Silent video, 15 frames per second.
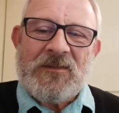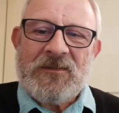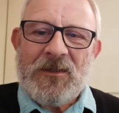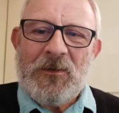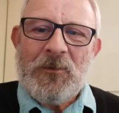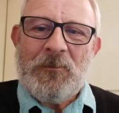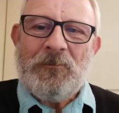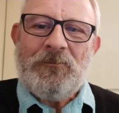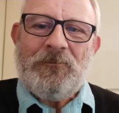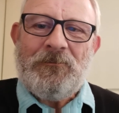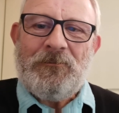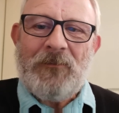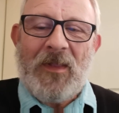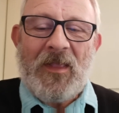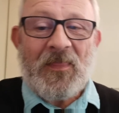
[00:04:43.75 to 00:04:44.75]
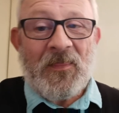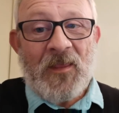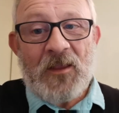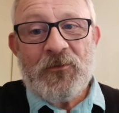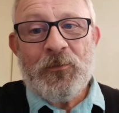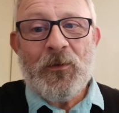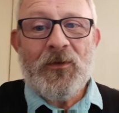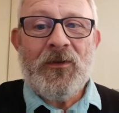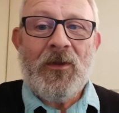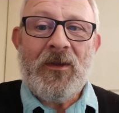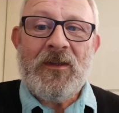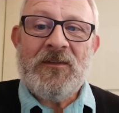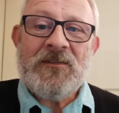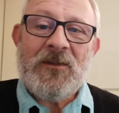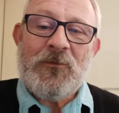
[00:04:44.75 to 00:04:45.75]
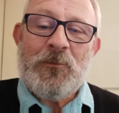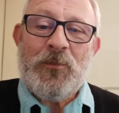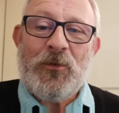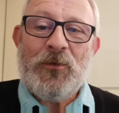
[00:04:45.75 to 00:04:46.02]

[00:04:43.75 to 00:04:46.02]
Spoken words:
So that's what 97